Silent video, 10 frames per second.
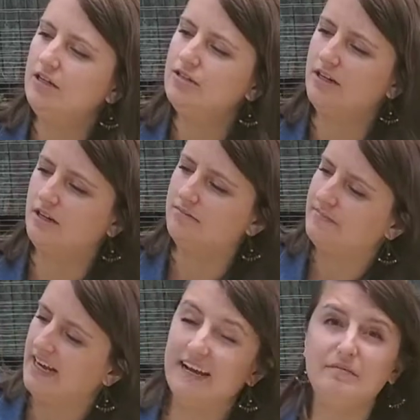so
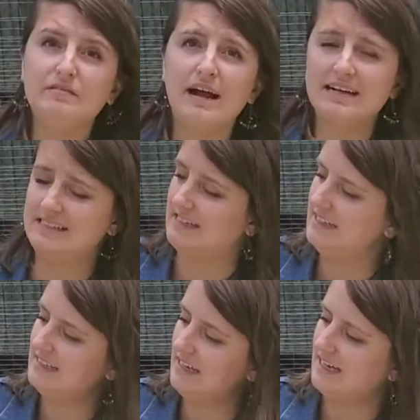I have my rocks
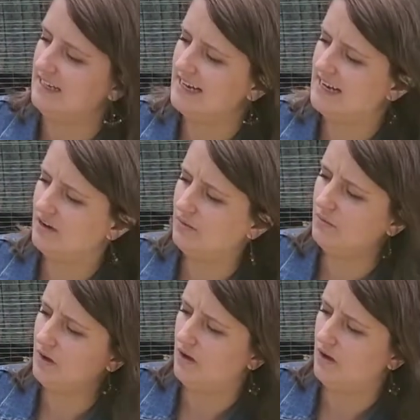in, and now